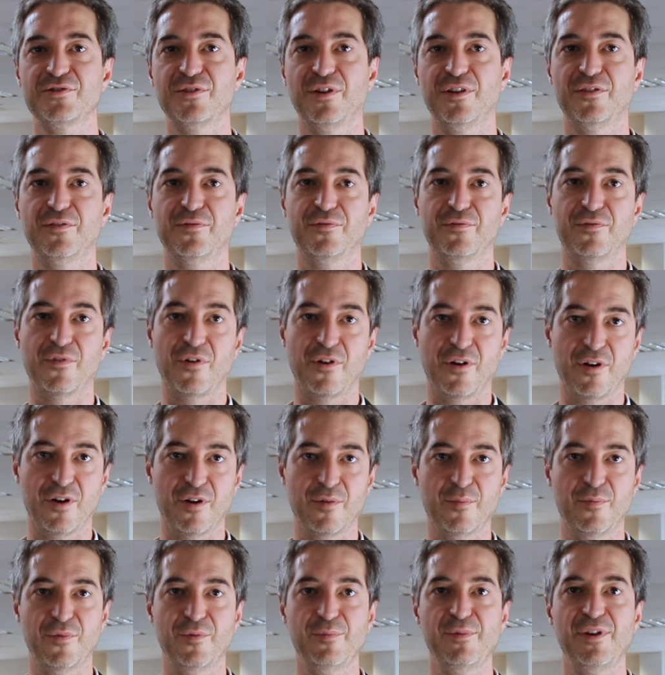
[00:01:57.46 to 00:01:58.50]
choice for
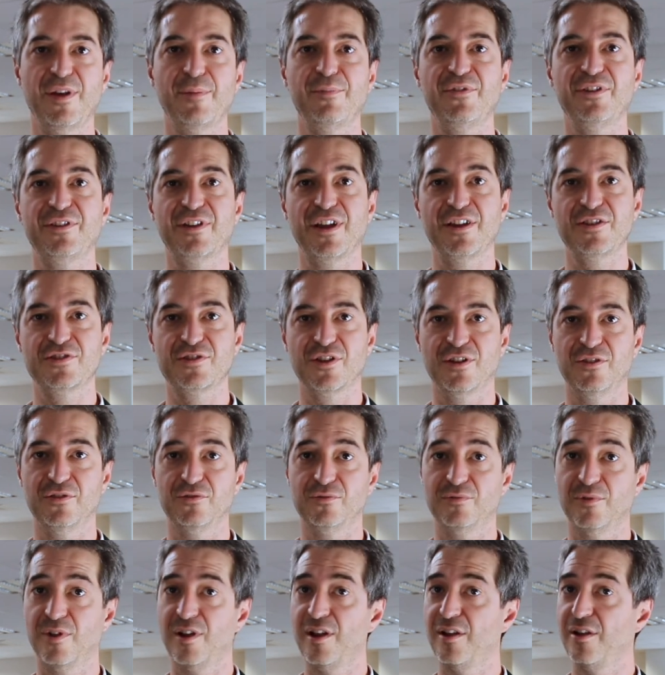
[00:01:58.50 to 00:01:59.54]
mobile application
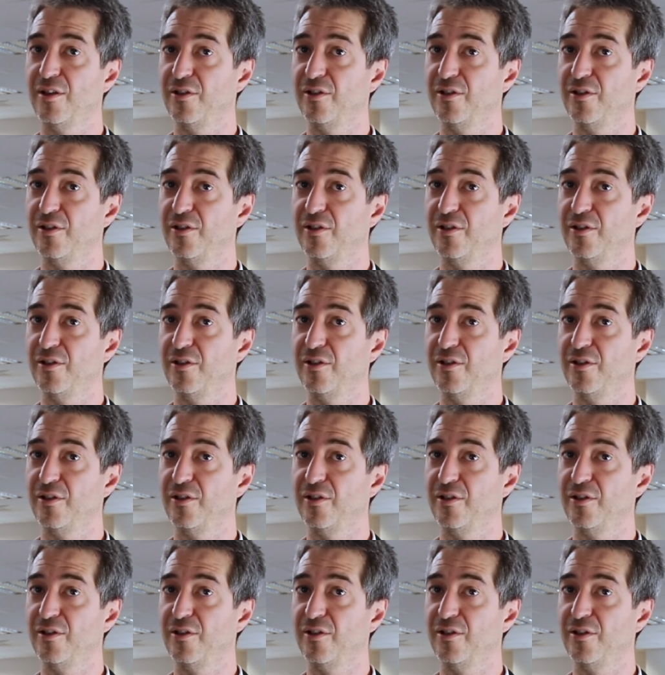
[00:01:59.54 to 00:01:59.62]
due